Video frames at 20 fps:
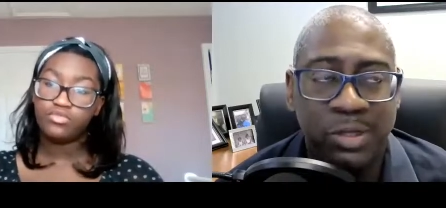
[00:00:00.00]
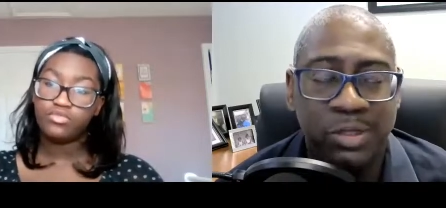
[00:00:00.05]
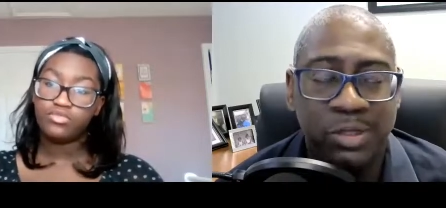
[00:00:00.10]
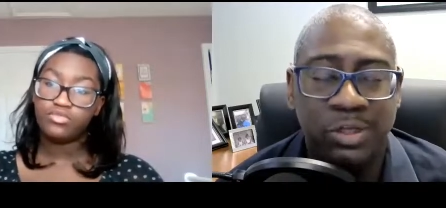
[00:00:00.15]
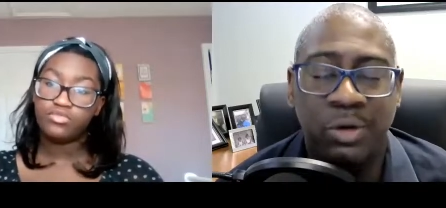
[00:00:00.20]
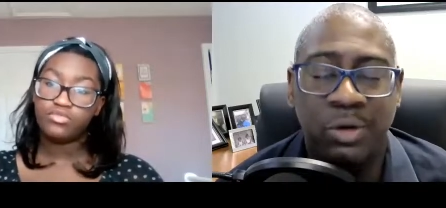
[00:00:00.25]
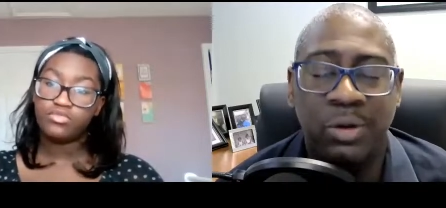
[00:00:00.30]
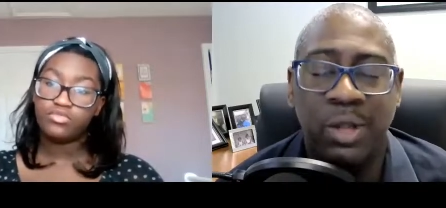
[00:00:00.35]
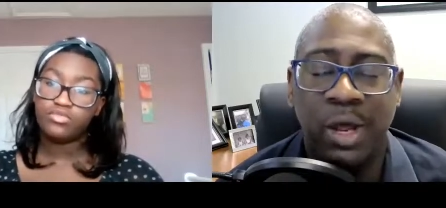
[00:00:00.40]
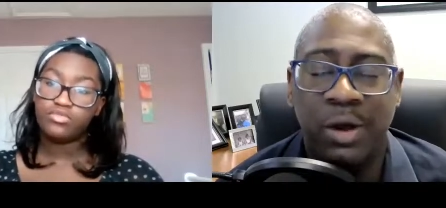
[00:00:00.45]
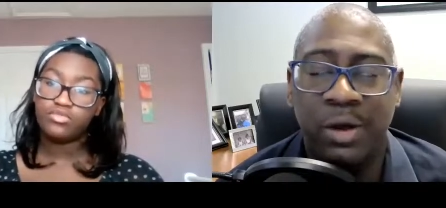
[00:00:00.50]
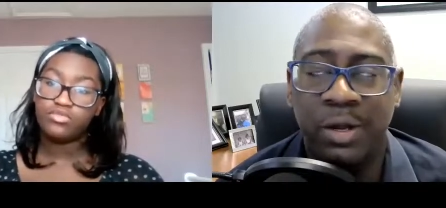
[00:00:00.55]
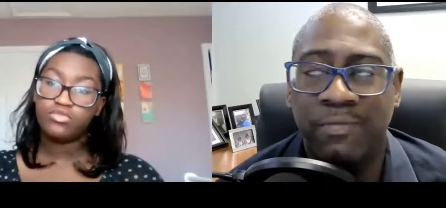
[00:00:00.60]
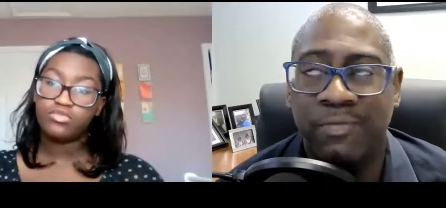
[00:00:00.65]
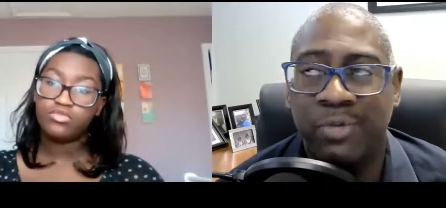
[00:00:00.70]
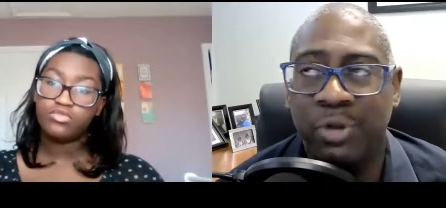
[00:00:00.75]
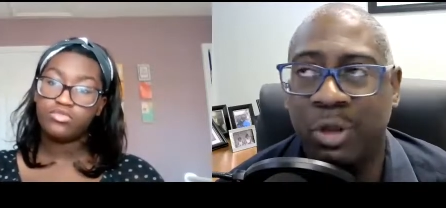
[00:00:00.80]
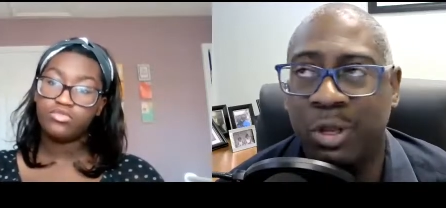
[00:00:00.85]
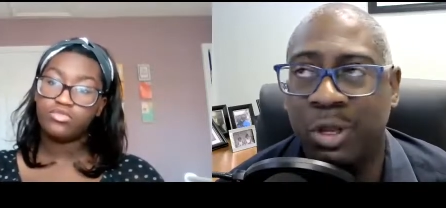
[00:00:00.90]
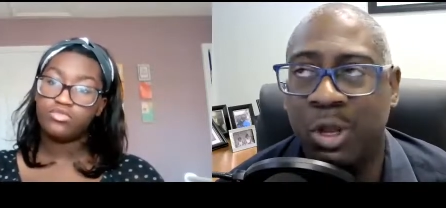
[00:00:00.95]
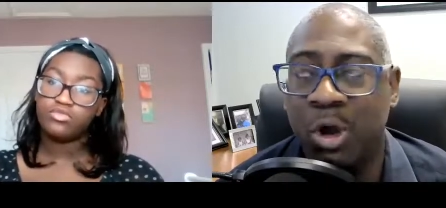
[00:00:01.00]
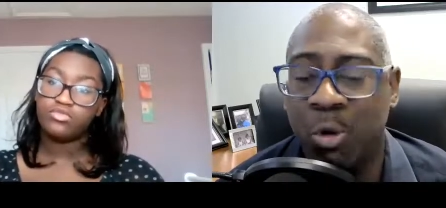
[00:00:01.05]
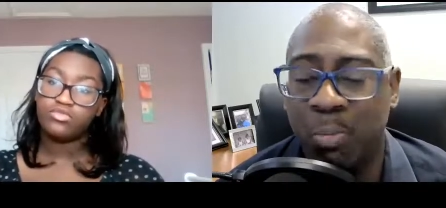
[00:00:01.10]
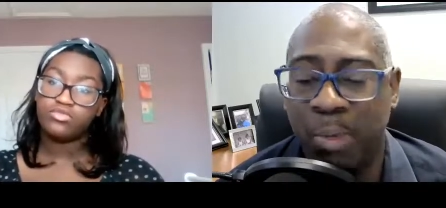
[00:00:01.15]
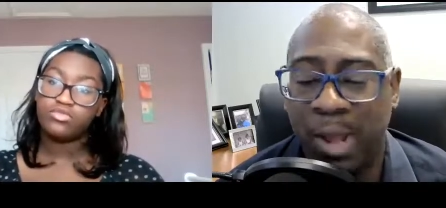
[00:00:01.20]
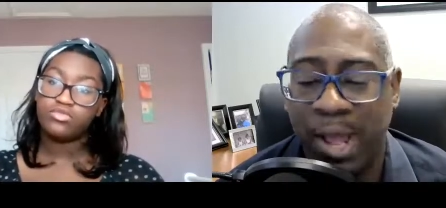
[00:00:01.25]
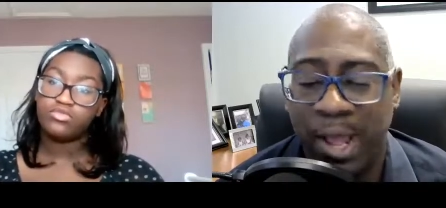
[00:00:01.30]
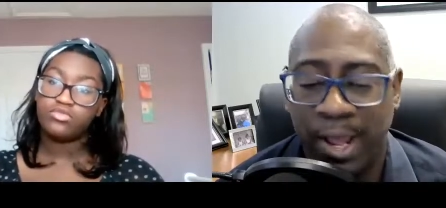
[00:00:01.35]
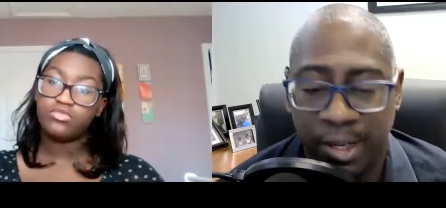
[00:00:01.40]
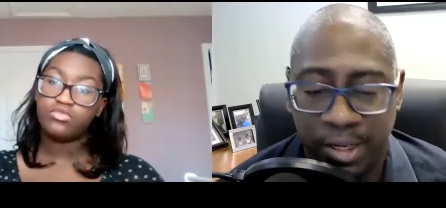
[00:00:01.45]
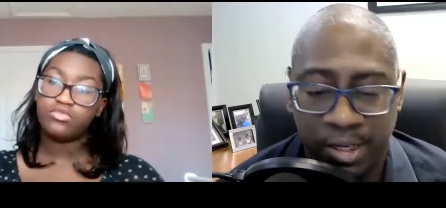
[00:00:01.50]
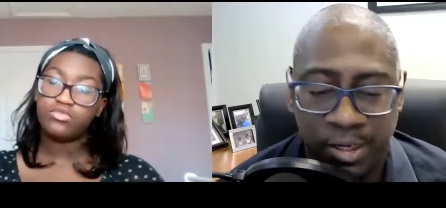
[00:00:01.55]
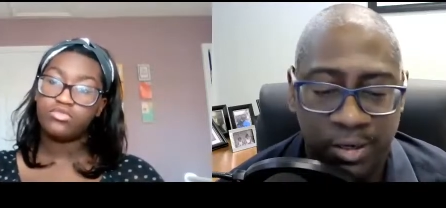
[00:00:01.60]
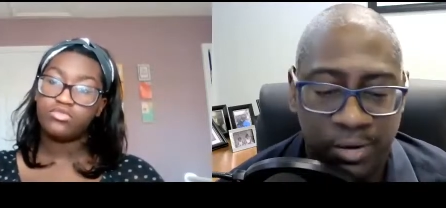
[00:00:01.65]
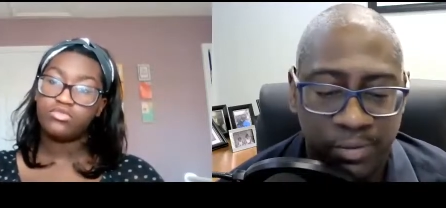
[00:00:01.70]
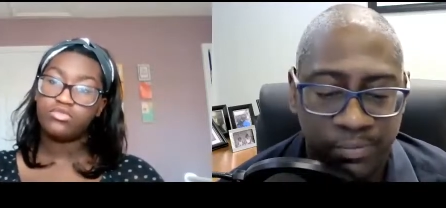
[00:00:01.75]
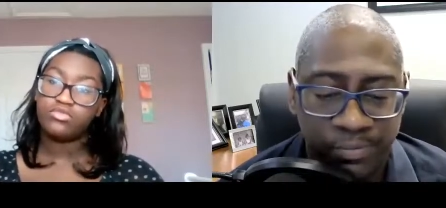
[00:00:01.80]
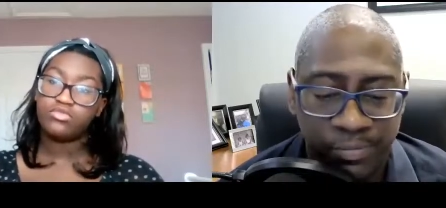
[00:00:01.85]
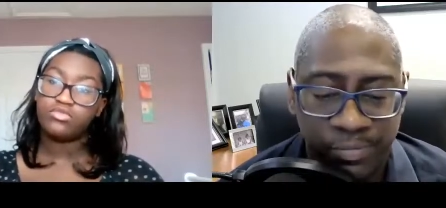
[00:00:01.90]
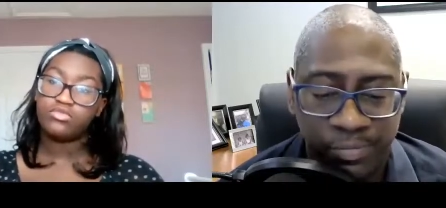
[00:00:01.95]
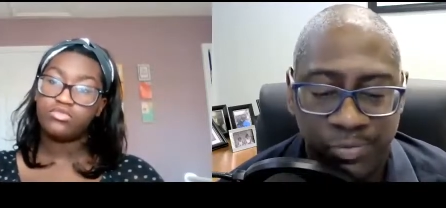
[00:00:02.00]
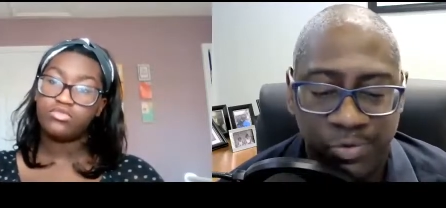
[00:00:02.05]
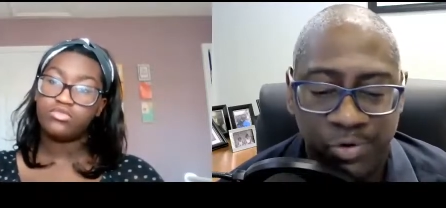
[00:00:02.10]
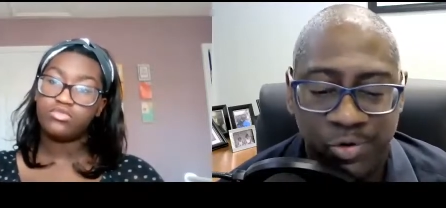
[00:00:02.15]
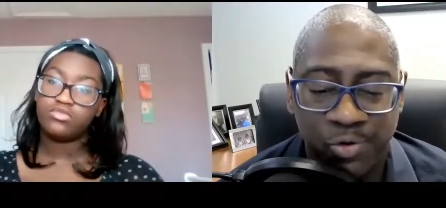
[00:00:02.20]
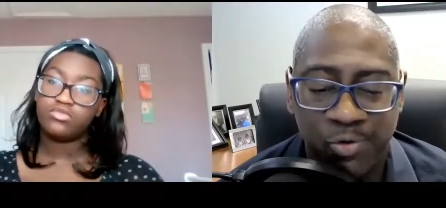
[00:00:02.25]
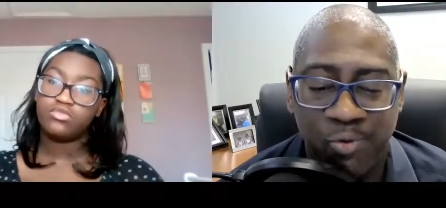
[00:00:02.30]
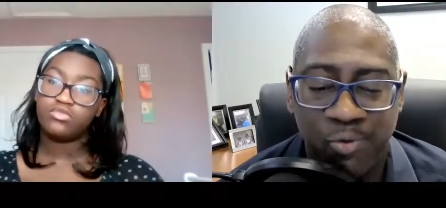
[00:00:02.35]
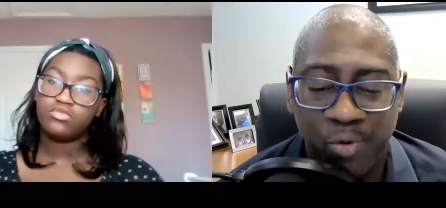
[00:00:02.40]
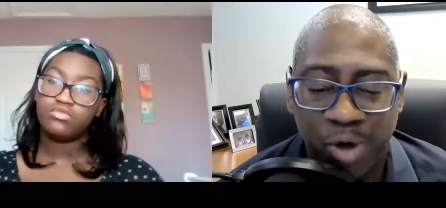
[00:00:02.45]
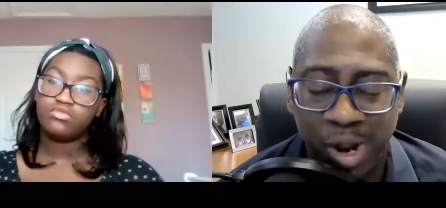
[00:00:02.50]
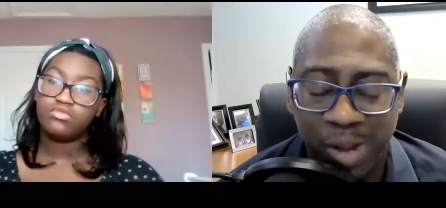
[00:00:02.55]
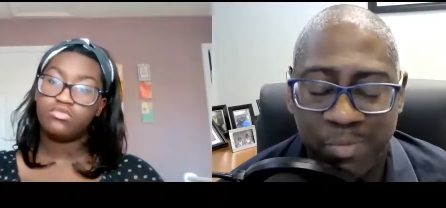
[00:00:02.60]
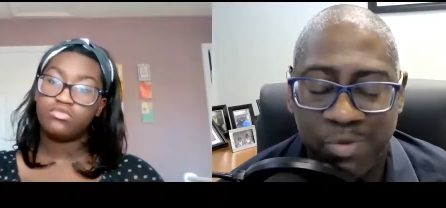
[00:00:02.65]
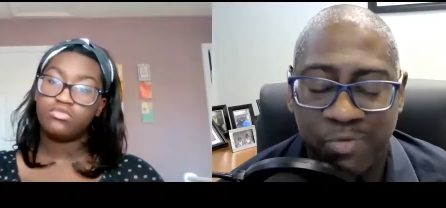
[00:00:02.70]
Speaker 1: So now, if you could go back to right